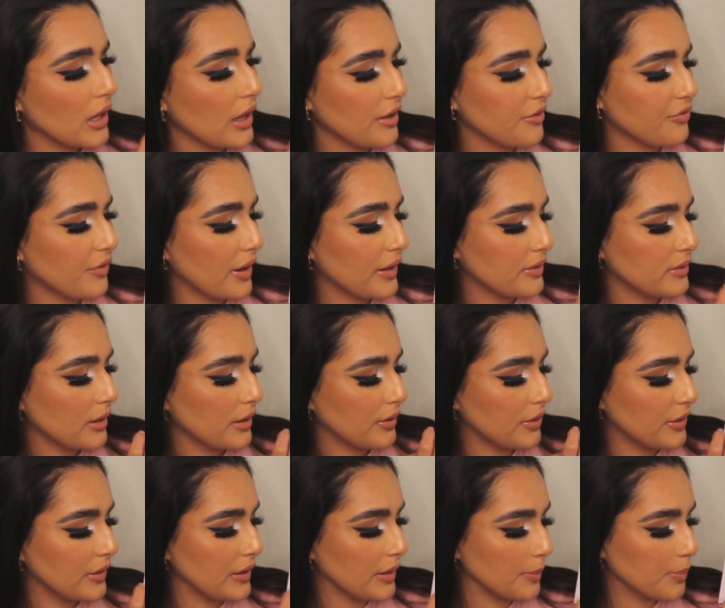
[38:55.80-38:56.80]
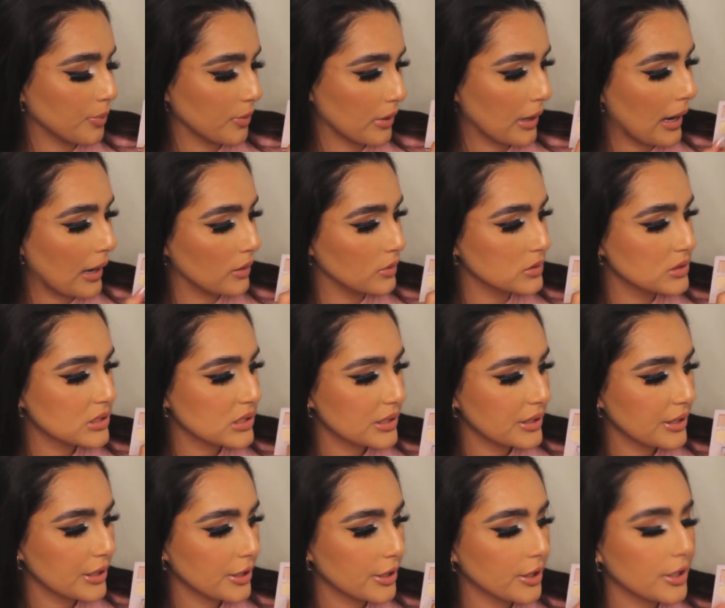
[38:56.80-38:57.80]
I find that the browns
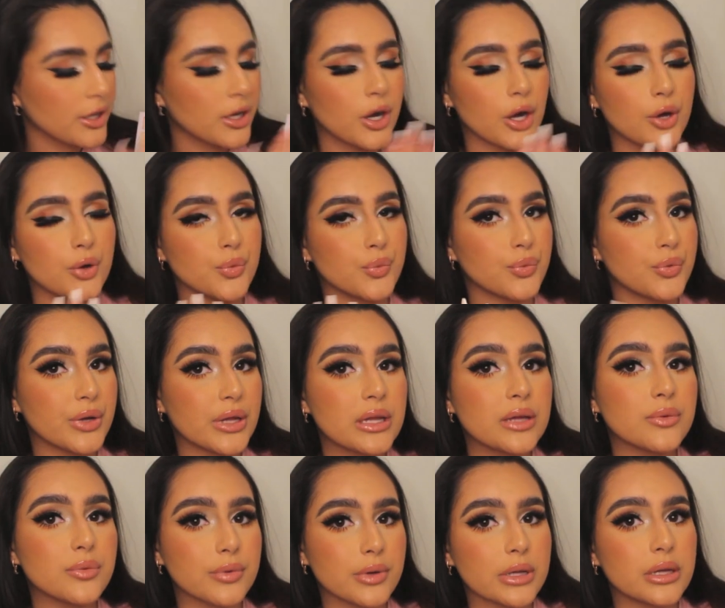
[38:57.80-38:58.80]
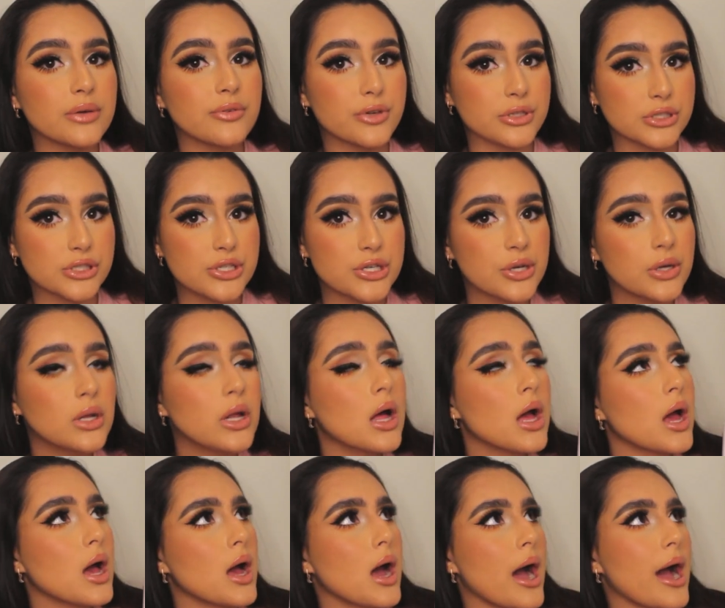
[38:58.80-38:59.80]
in here are really, really versatile.
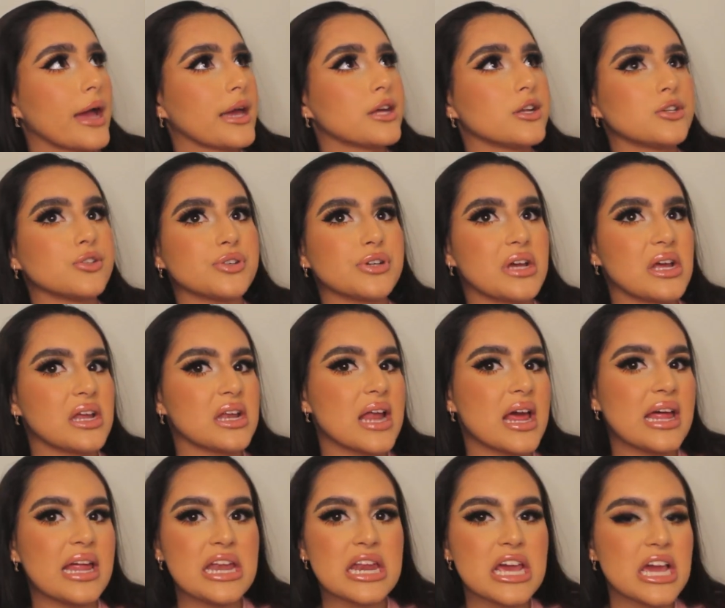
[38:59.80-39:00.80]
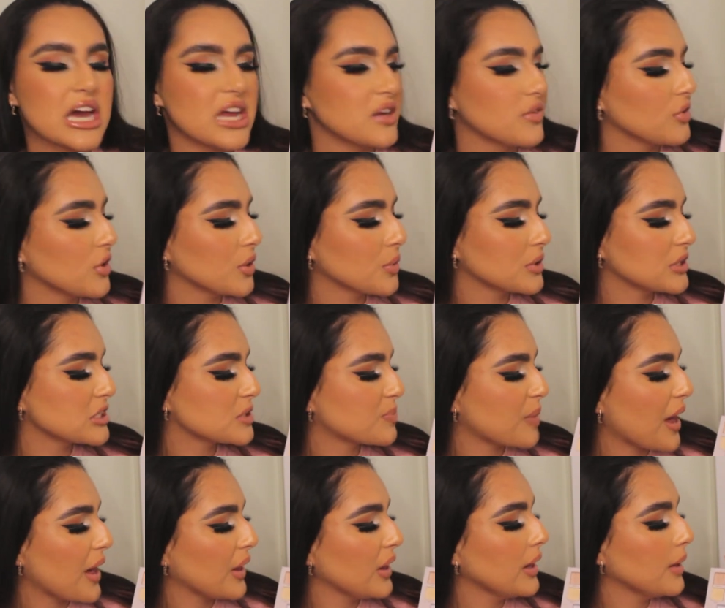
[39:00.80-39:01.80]
I can create any kind of look with this
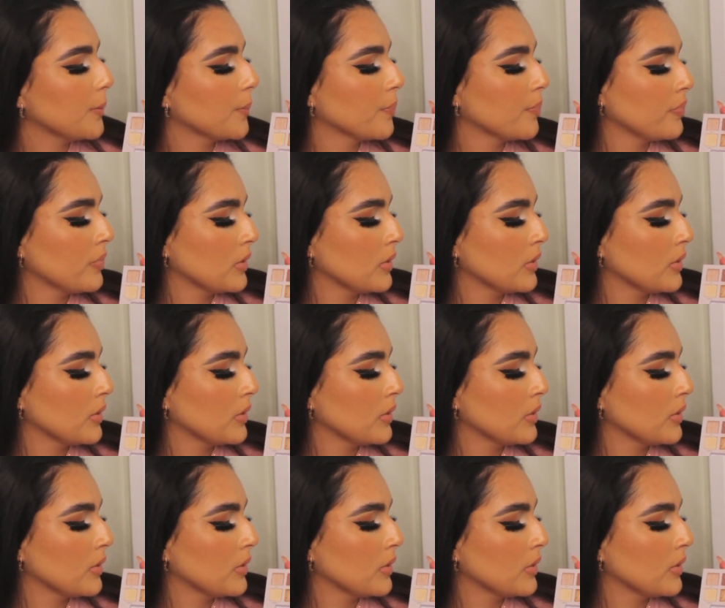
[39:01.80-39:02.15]
palette.